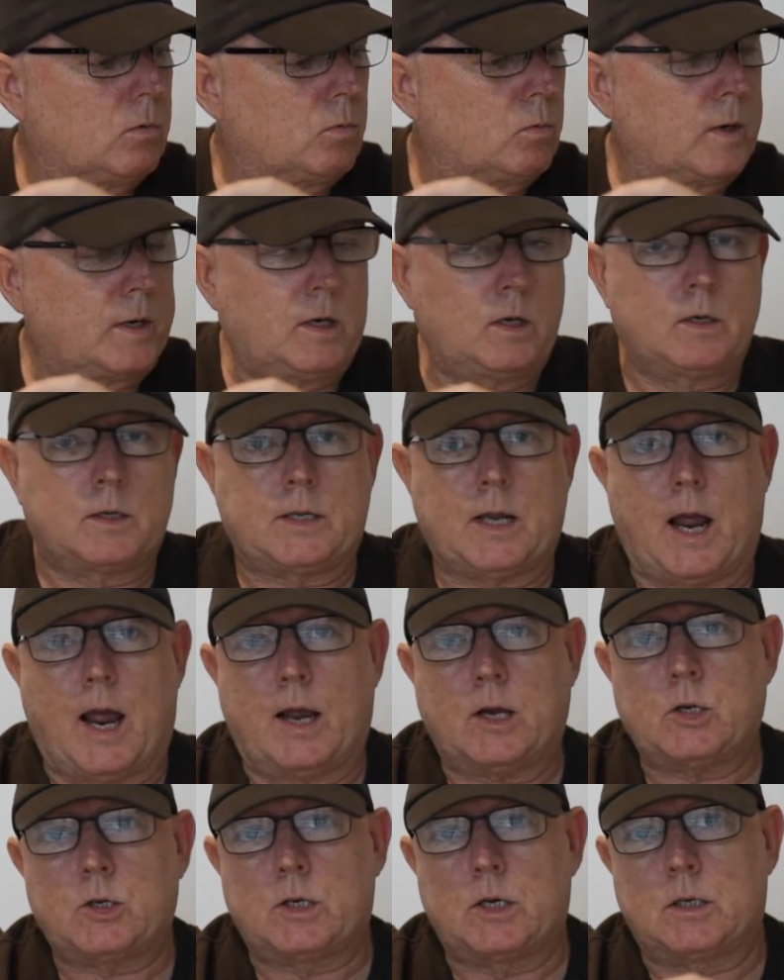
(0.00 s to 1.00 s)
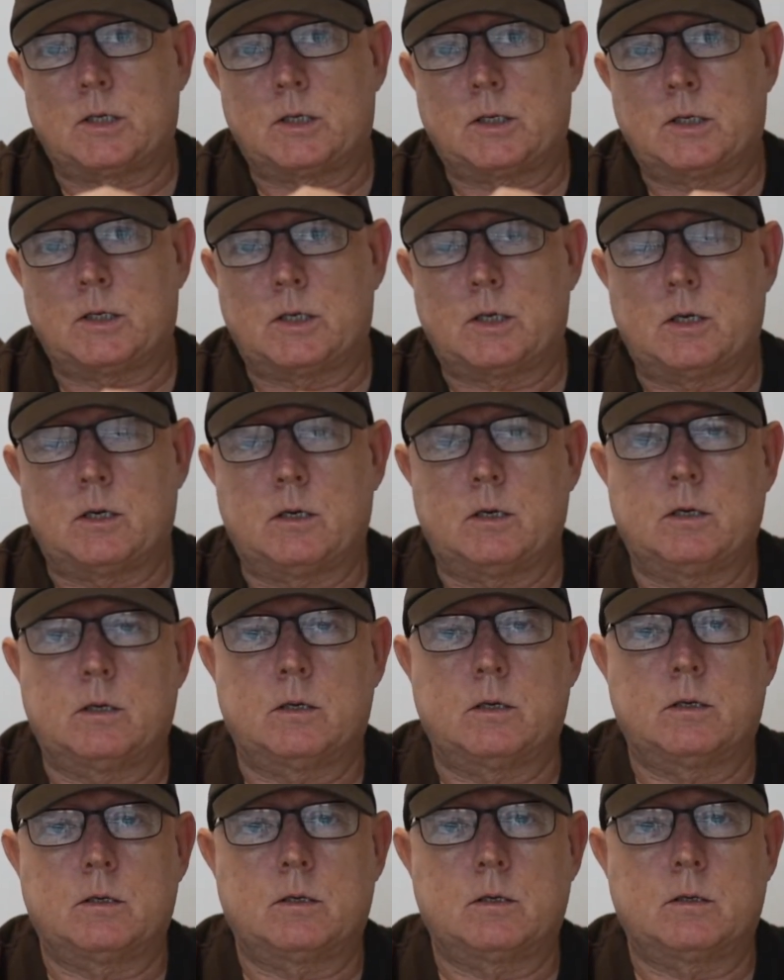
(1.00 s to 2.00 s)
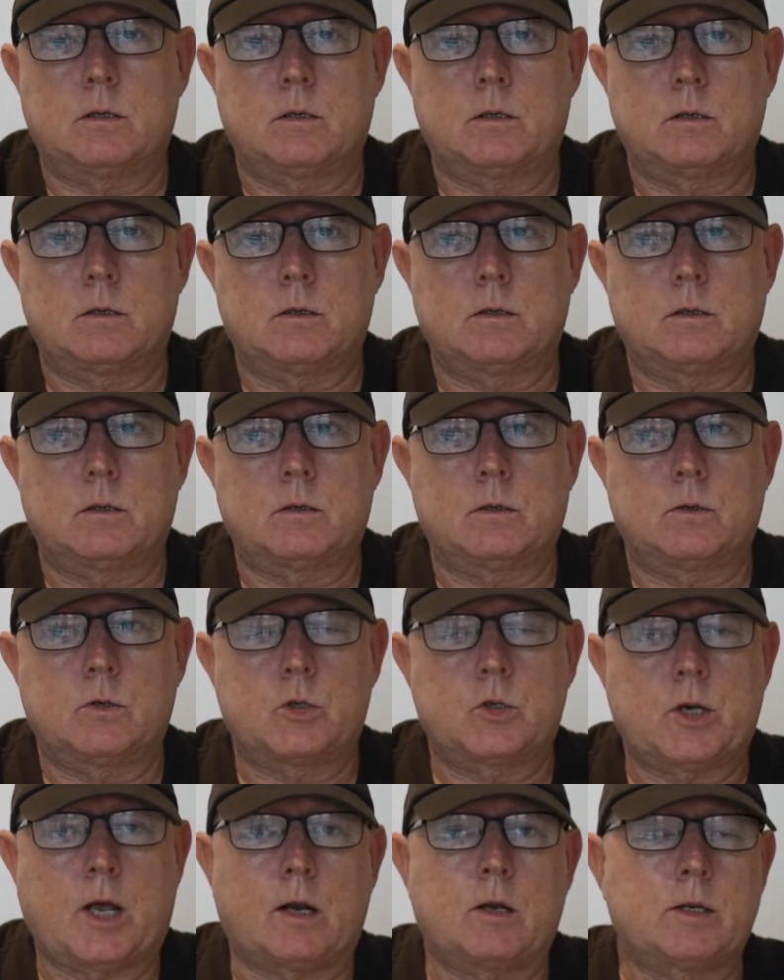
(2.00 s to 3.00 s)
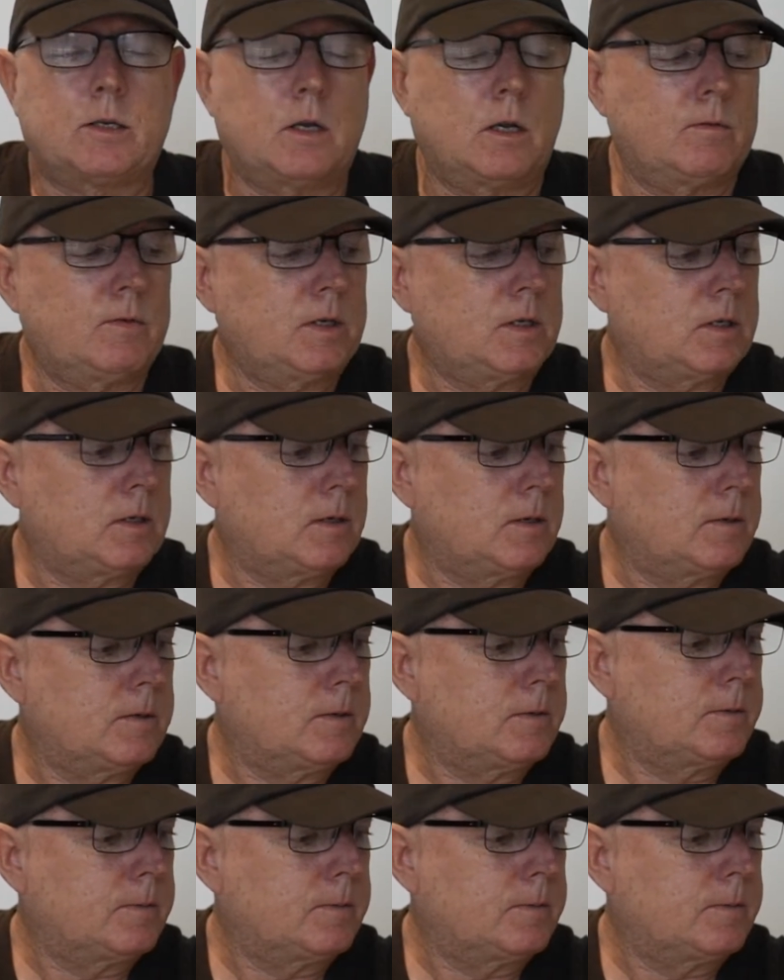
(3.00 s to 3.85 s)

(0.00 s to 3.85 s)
We used Ashton's shuttle service,